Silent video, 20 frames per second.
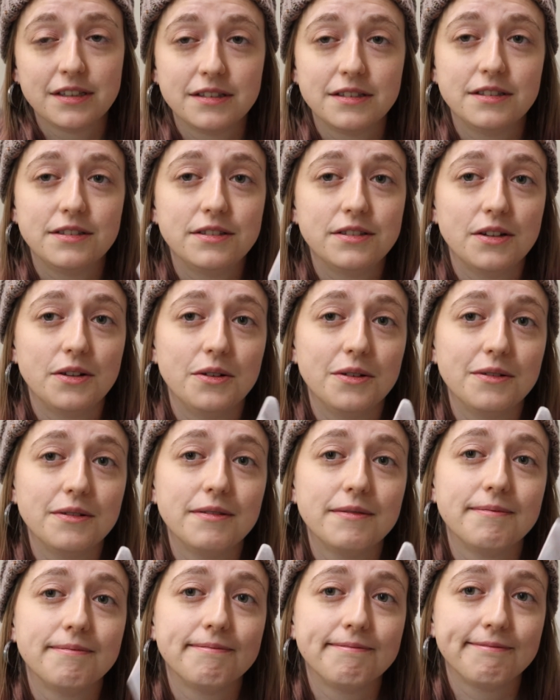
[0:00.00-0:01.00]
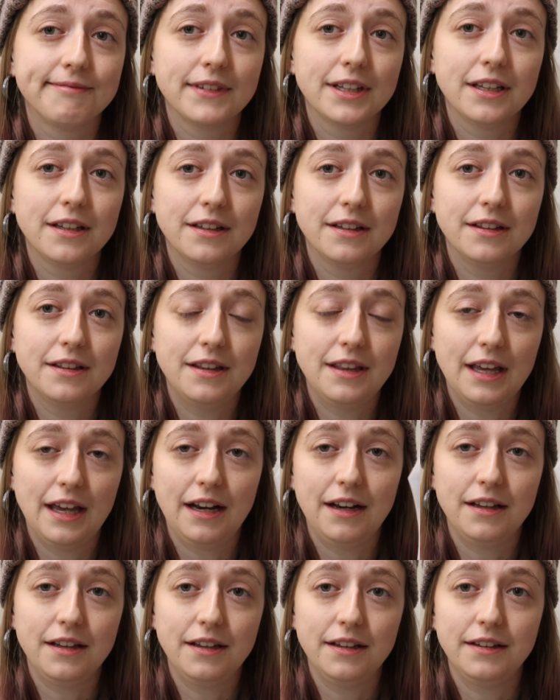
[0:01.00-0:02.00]
So
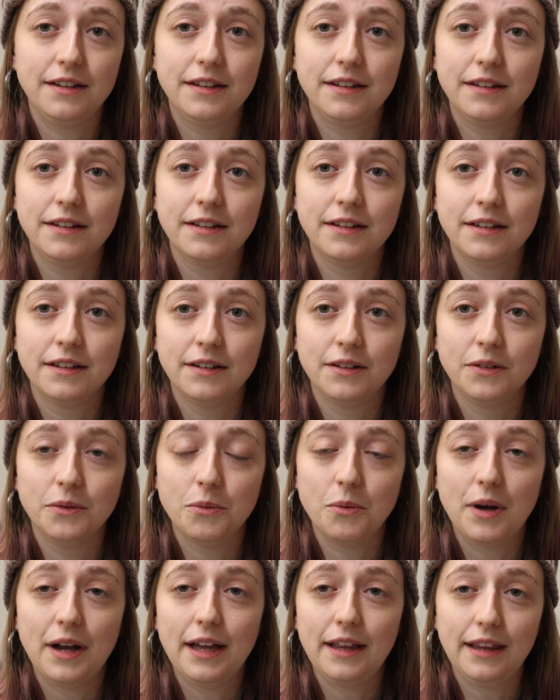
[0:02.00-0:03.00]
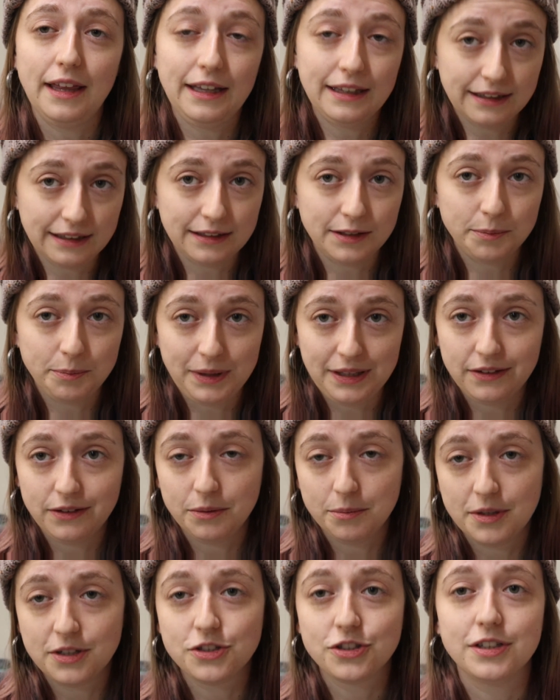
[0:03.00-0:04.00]
that is why I like this piece so
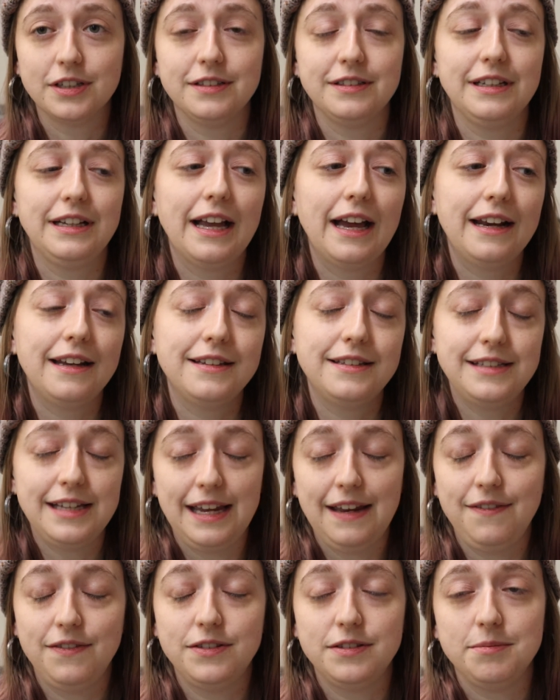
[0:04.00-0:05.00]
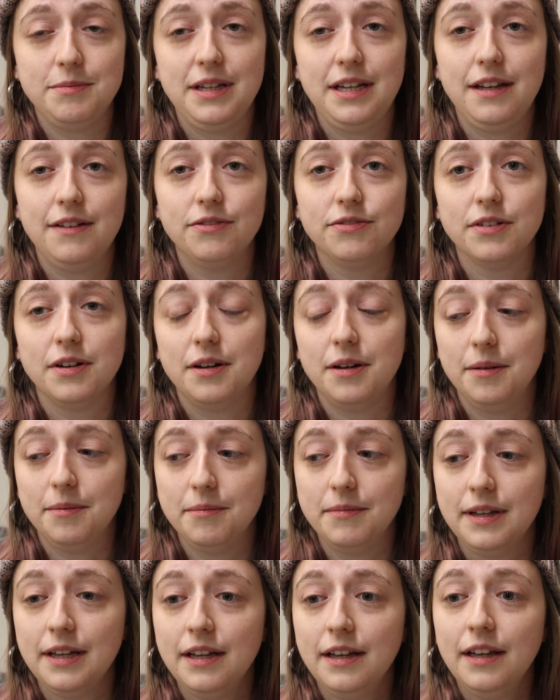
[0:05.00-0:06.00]
much, because it kind of saves me
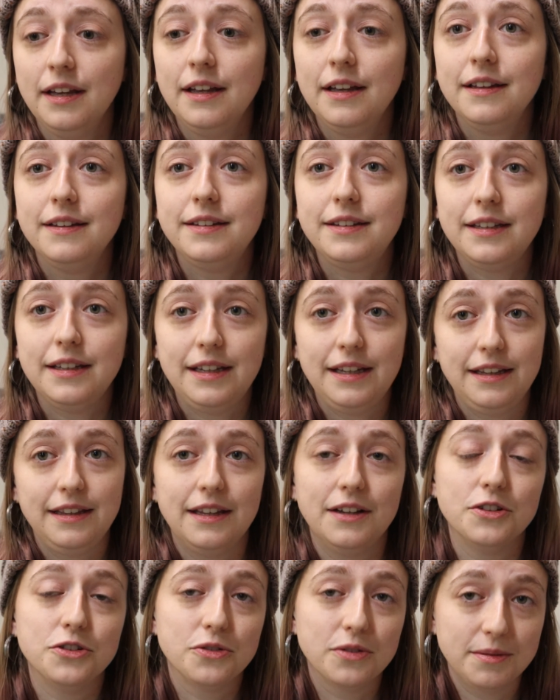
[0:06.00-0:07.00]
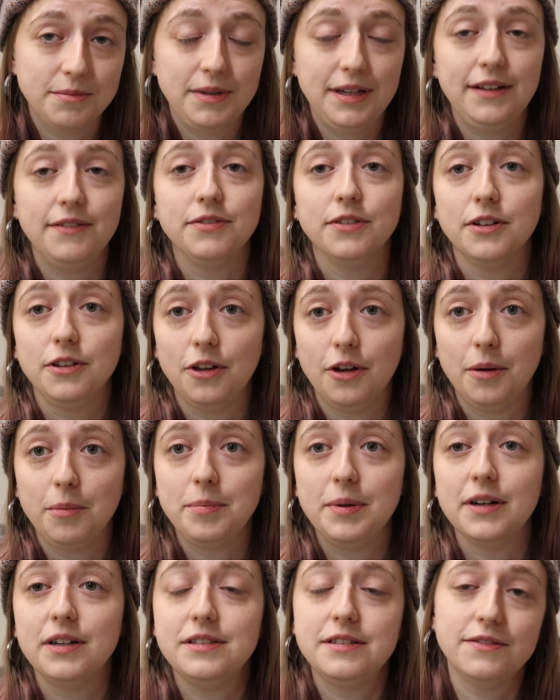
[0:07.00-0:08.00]
from sitting there trimming for long
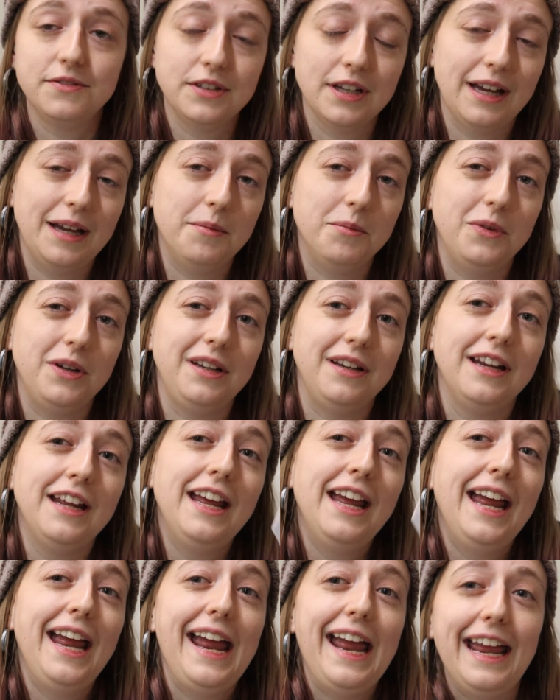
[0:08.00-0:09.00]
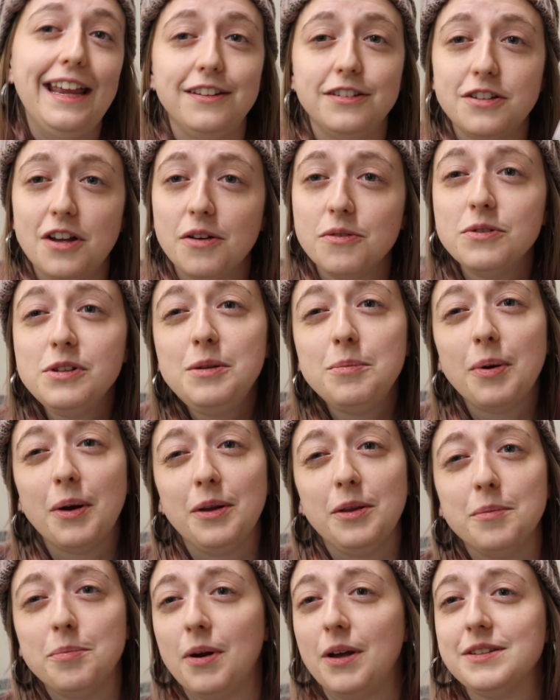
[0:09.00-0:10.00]
periods of time when it's not really part
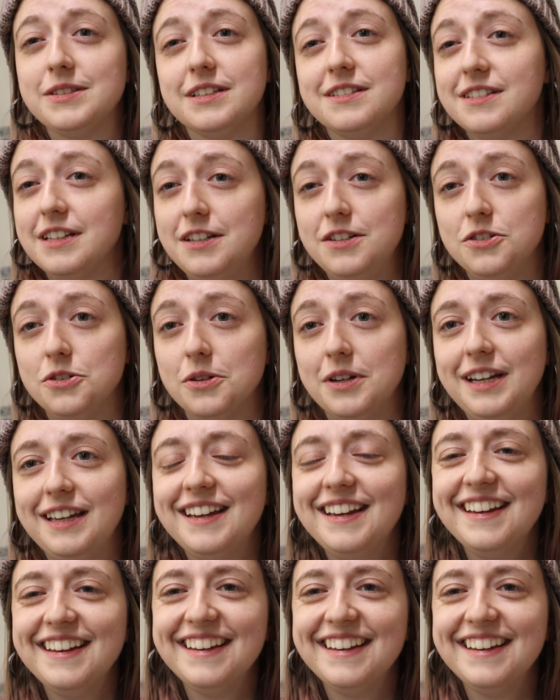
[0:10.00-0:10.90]
of the process I enjoy.